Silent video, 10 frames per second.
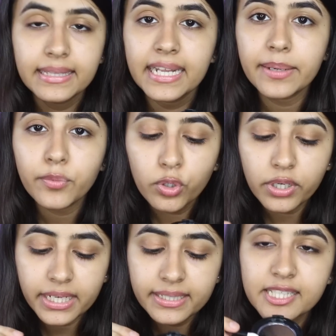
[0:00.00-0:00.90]
Then I'm
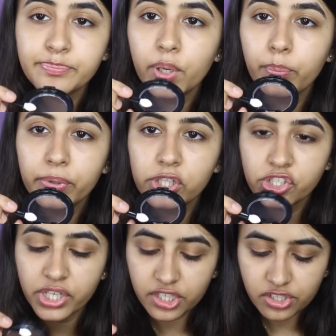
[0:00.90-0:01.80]
going to take this purple
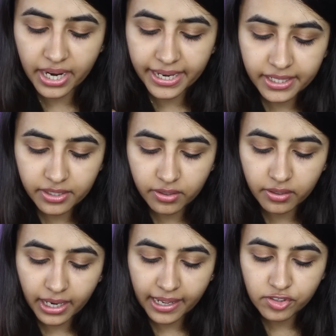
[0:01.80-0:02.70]
shade right
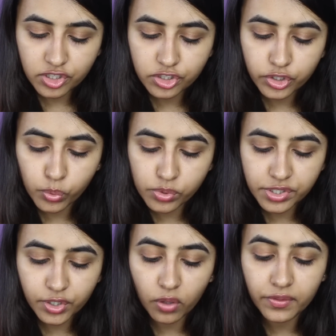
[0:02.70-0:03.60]
here and just
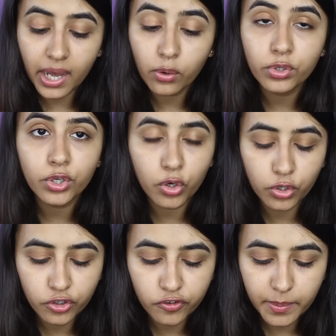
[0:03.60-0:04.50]
use it on the outer
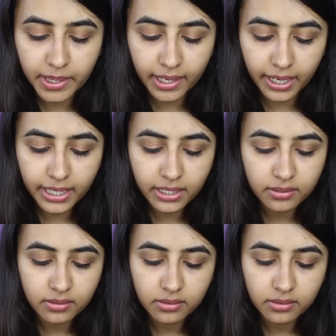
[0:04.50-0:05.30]
corner of my eye.